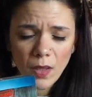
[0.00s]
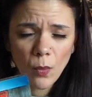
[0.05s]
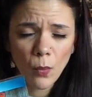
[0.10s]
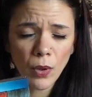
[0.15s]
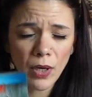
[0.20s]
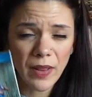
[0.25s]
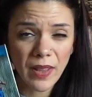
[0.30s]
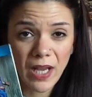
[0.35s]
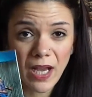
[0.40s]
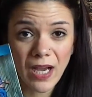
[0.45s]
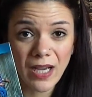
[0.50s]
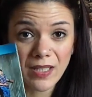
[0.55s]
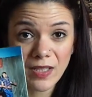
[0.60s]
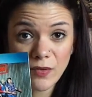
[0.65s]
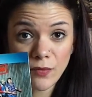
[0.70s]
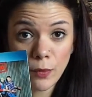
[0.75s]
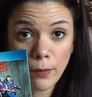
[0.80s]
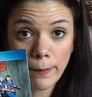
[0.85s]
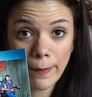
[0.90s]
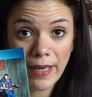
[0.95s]
one of the guys
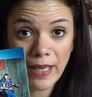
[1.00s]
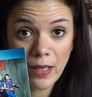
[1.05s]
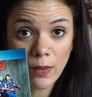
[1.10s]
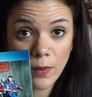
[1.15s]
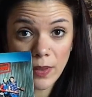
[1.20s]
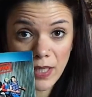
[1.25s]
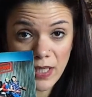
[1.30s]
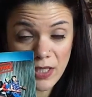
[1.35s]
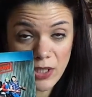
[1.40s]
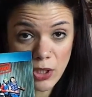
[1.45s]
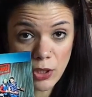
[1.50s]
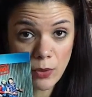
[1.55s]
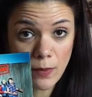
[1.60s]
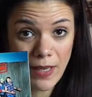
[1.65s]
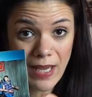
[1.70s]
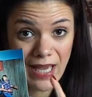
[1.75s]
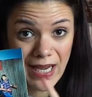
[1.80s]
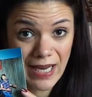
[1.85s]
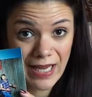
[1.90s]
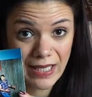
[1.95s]
from
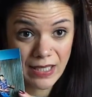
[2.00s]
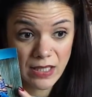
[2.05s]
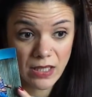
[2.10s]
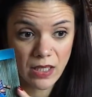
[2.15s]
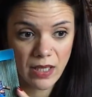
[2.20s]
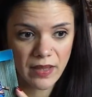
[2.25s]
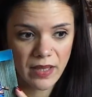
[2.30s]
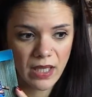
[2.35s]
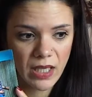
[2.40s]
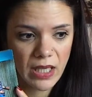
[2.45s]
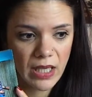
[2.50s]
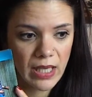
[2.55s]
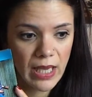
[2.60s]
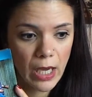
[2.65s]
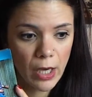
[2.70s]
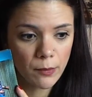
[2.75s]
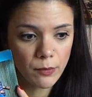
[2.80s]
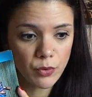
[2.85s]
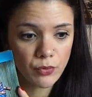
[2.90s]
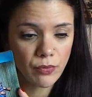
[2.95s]
Blink-182 in it. I think he
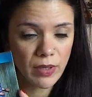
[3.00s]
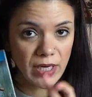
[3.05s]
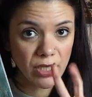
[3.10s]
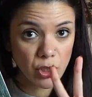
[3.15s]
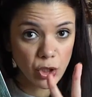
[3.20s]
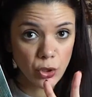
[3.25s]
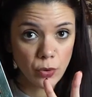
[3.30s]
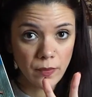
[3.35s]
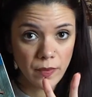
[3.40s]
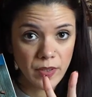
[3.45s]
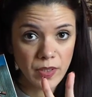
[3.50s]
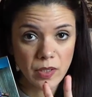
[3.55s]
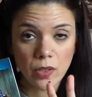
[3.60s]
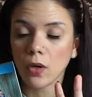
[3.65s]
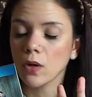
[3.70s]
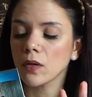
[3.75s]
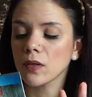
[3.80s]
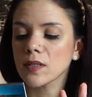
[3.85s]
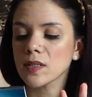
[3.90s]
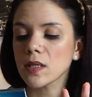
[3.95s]
helped write 2 of the
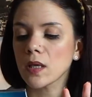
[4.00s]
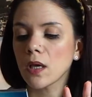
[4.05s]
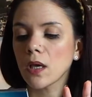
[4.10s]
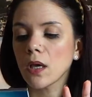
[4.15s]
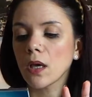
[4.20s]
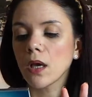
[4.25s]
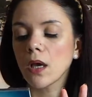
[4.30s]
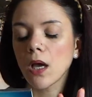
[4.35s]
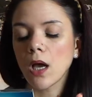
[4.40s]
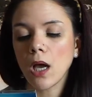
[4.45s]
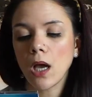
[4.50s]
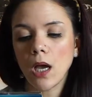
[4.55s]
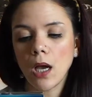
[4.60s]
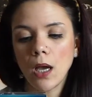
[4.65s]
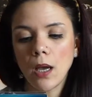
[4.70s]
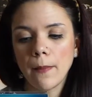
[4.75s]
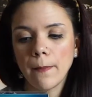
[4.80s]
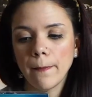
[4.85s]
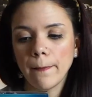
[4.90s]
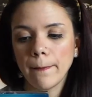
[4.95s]
songs.
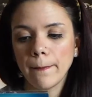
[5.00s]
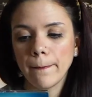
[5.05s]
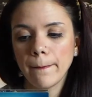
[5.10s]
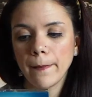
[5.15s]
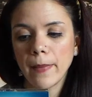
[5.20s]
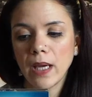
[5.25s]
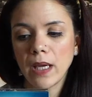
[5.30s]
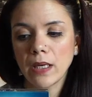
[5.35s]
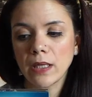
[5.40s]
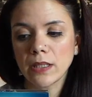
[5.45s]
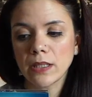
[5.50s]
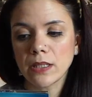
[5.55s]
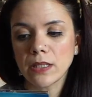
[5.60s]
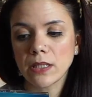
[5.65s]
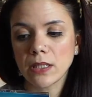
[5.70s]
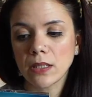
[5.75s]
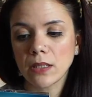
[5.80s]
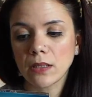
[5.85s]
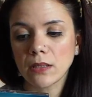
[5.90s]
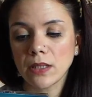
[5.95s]

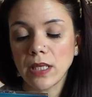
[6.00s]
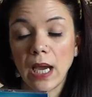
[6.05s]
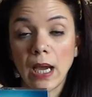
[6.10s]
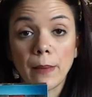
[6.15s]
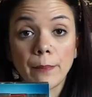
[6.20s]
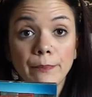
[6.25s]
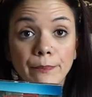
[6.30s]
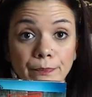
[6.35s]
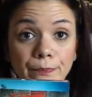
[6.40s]
And yeah,